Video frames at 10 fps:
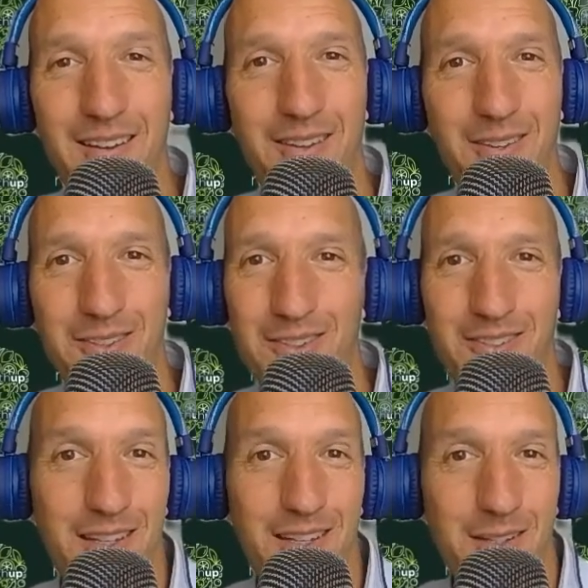
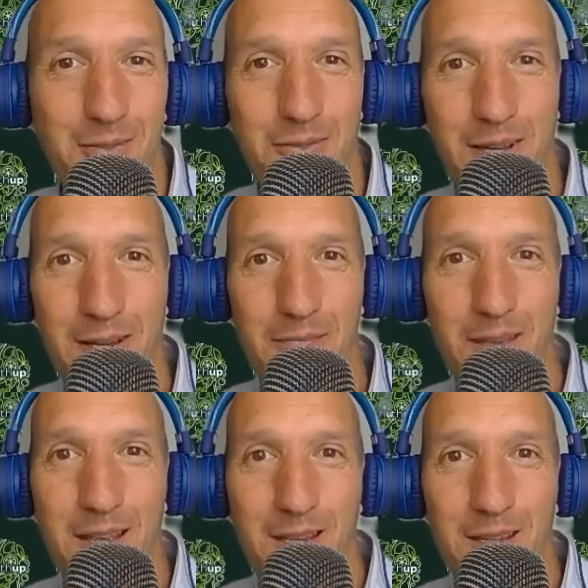because,
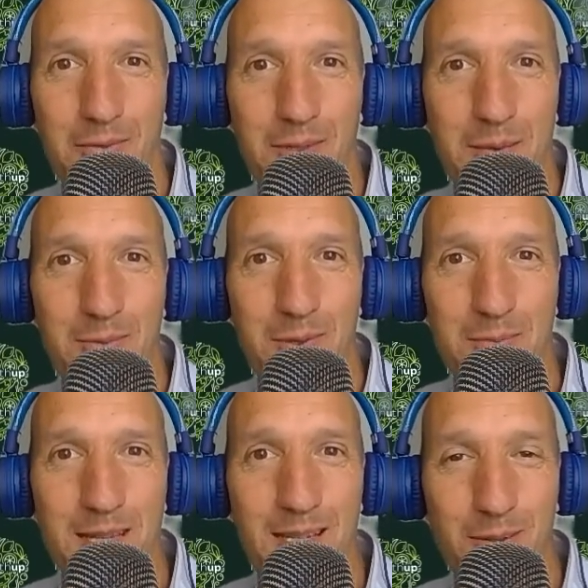you've tempted
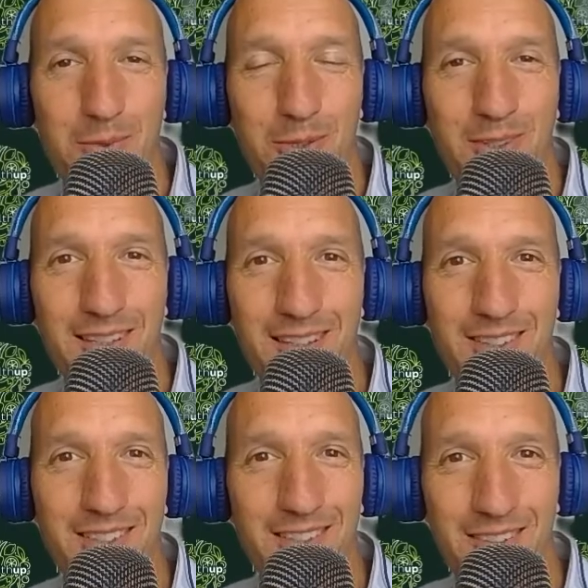me, and I'm sure the
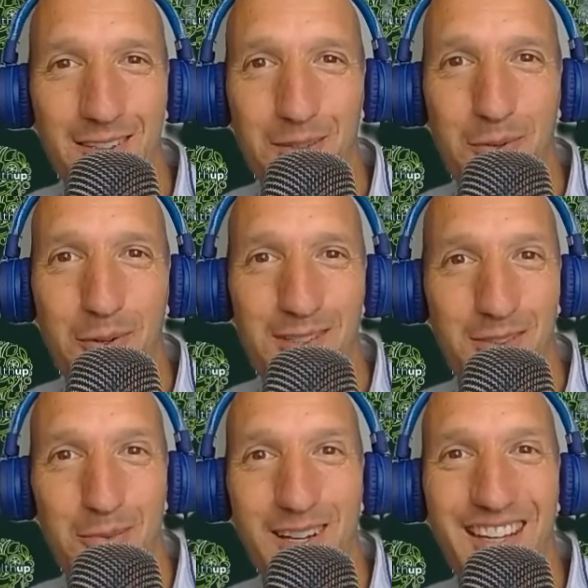listeners at this point
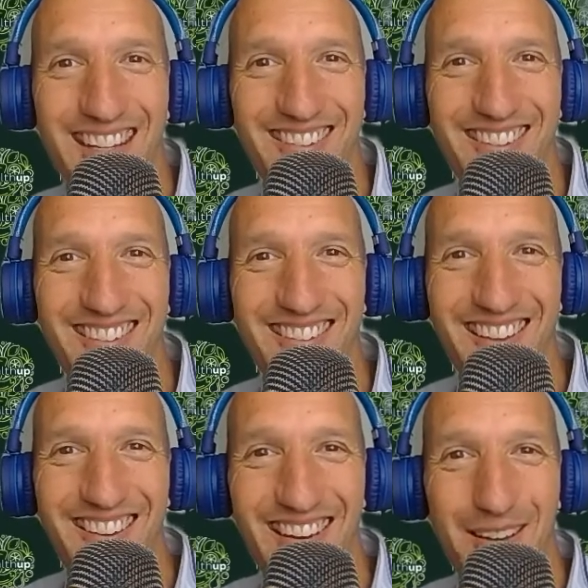just want to hear it.
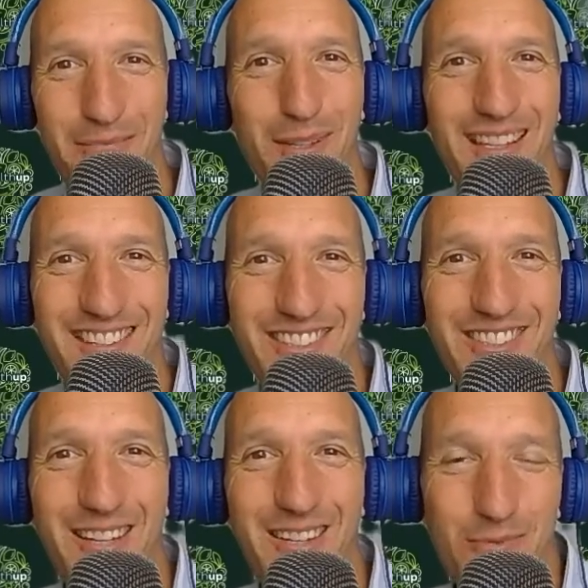So
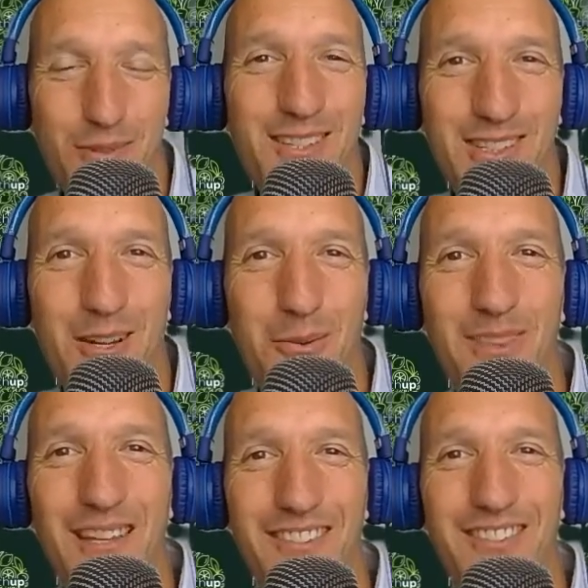please share it
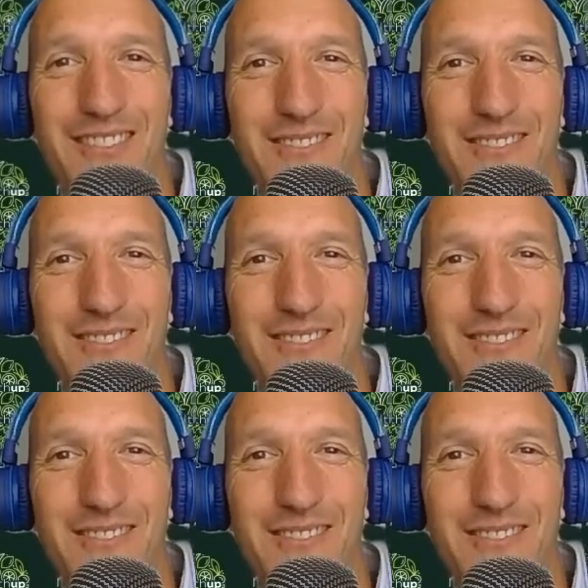with us.